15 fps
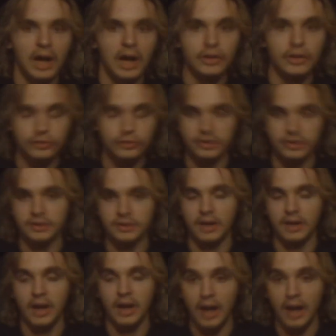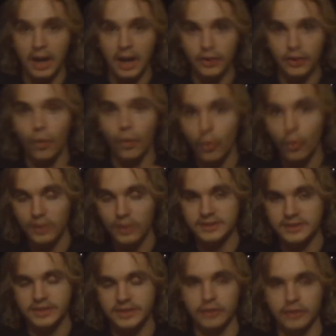I
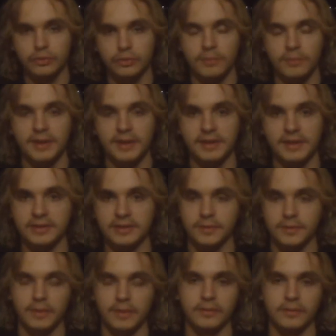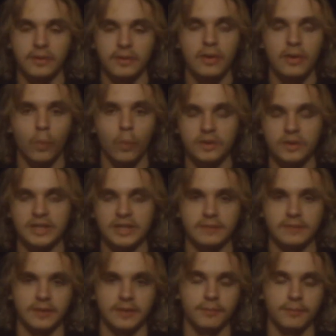always schedule my days around what
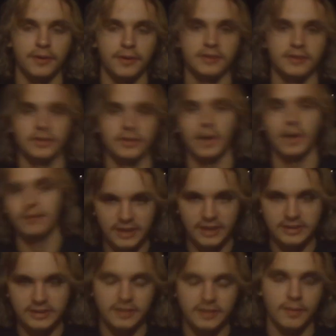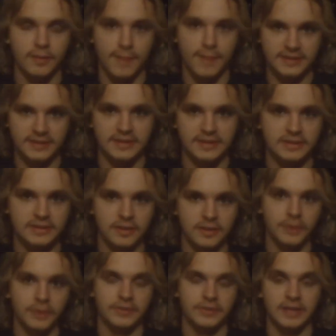times I pray. So after Asr, the best case
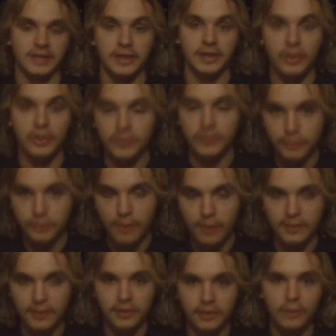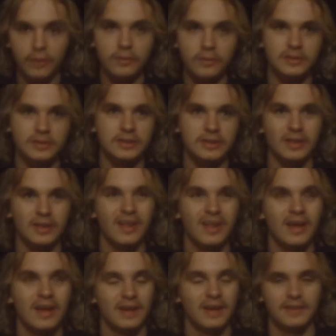scenario is that I go on Duolingo until
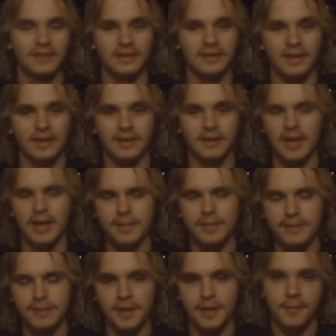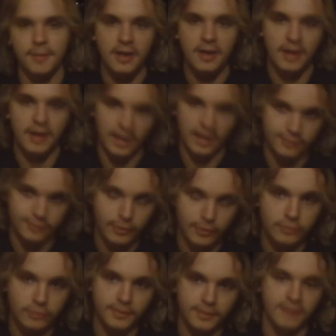I think like 8 p.m. I have a
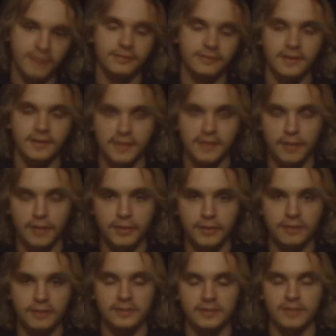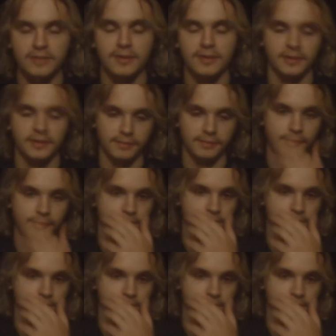cold bath and then I read until Maghrib.